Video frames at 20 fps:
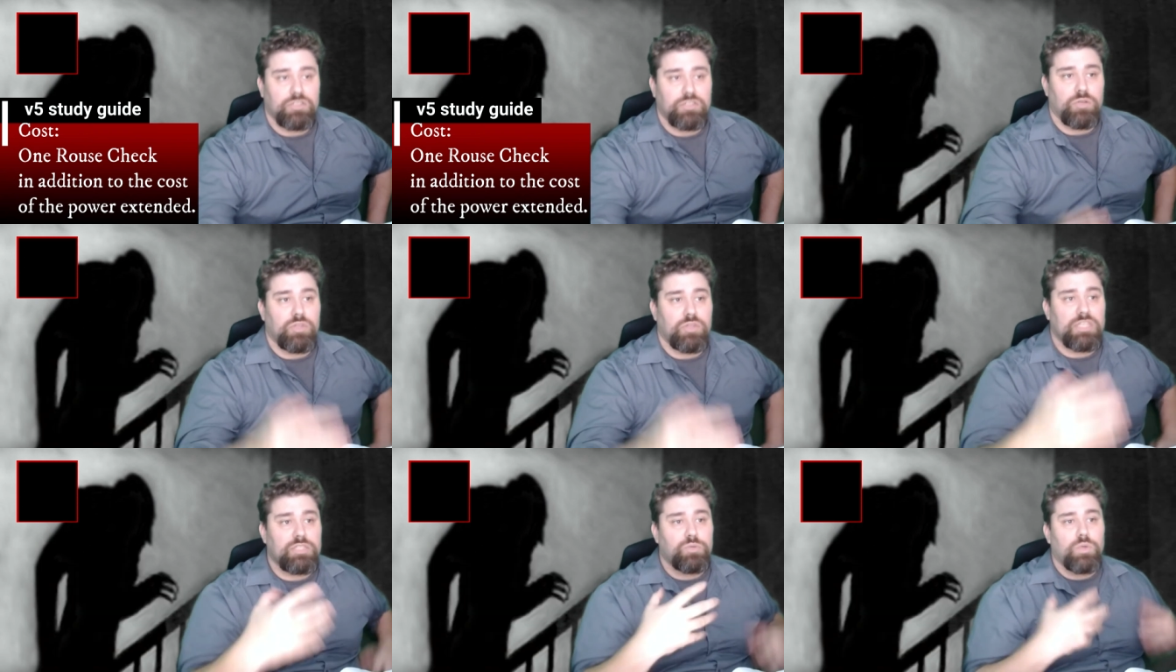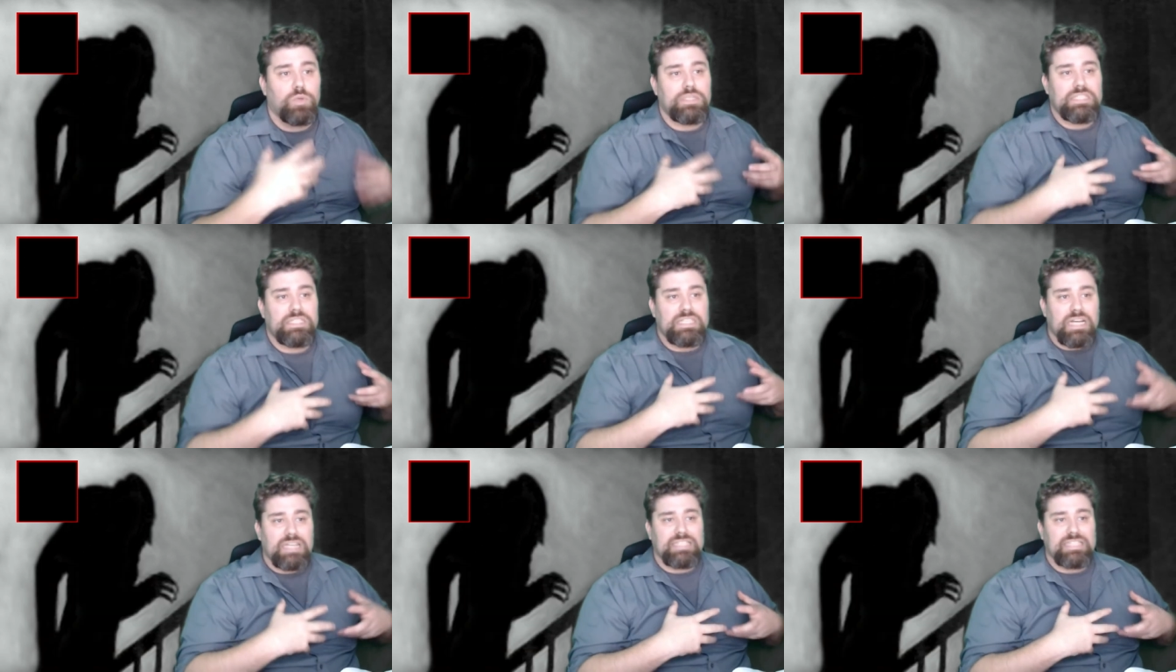So this
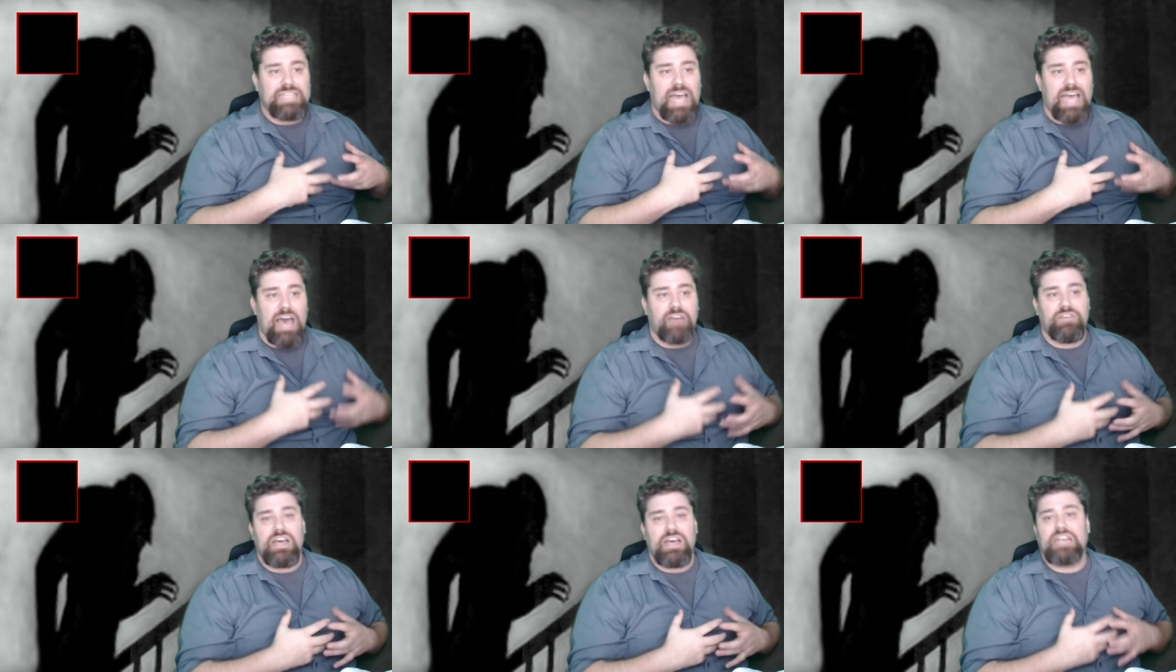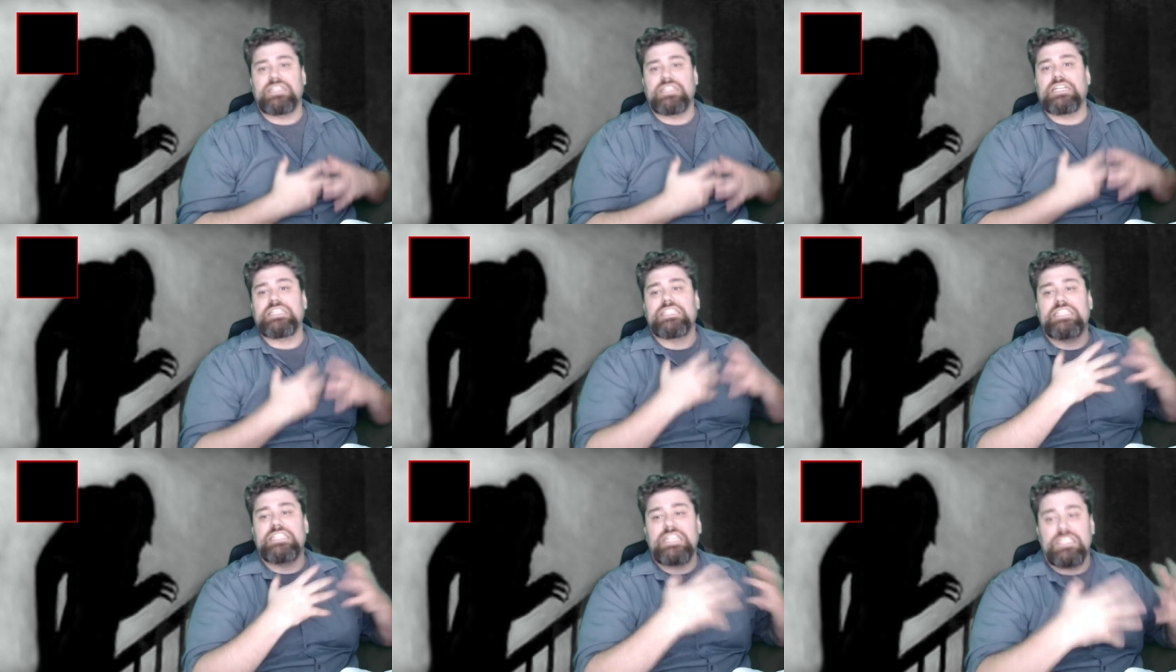one does have an
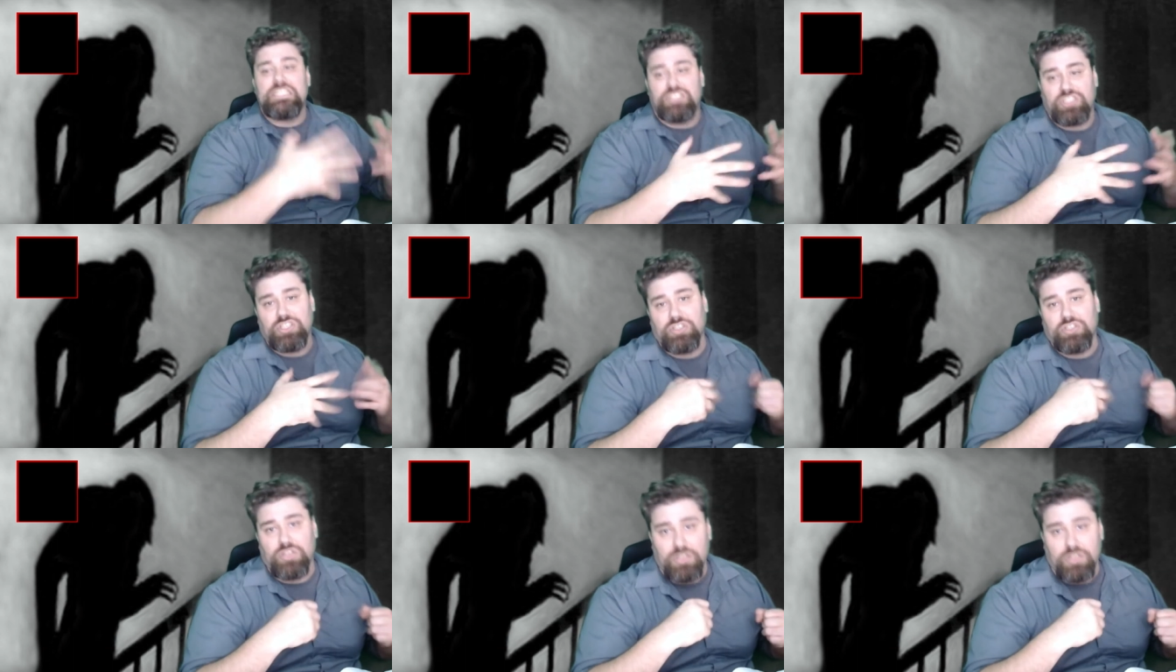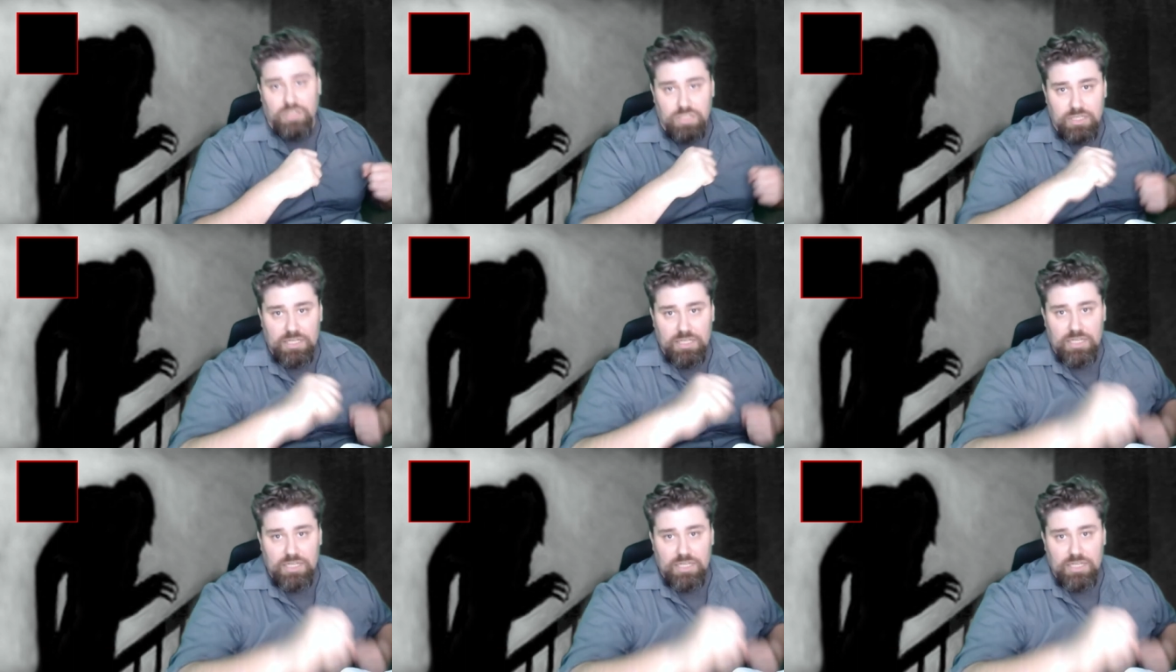additional